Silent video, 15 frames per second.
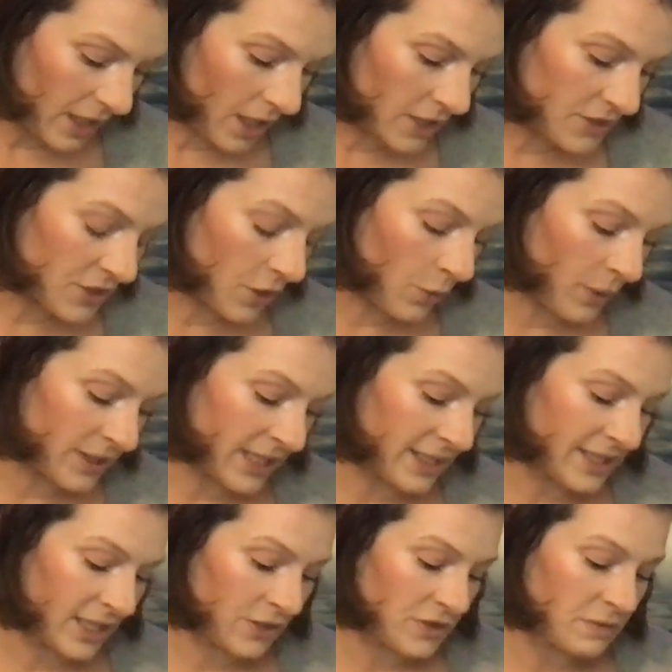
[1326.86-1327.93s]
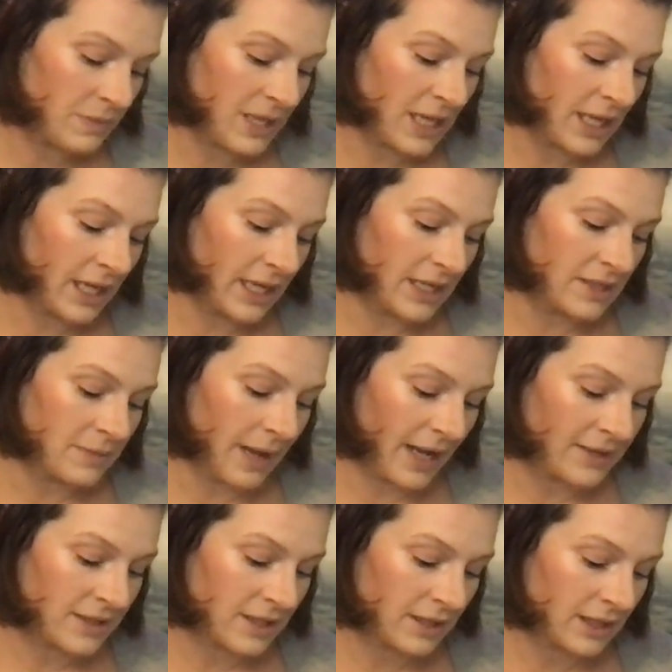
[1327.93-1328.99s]
So what that tells me is
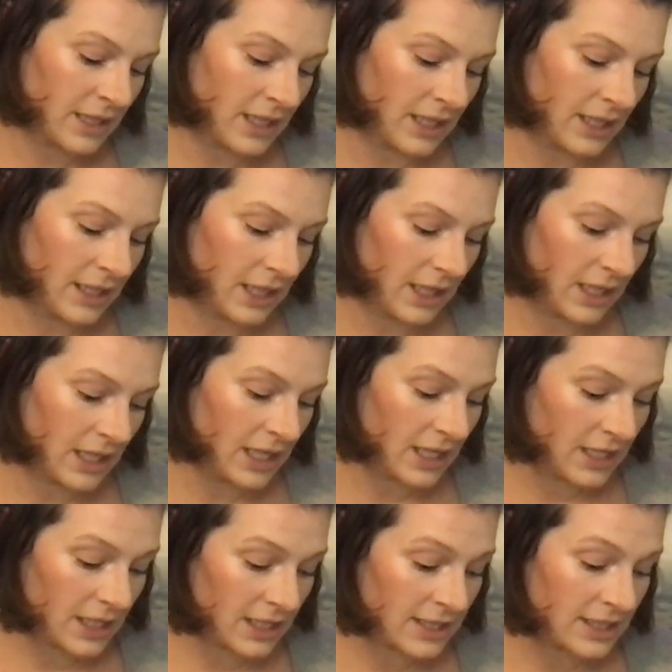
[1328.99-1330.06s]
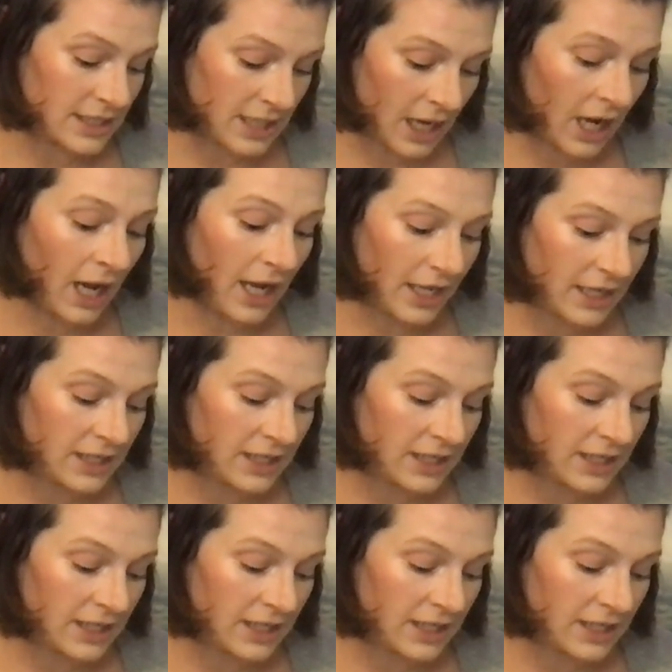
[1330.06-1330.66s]
masculine, he is not.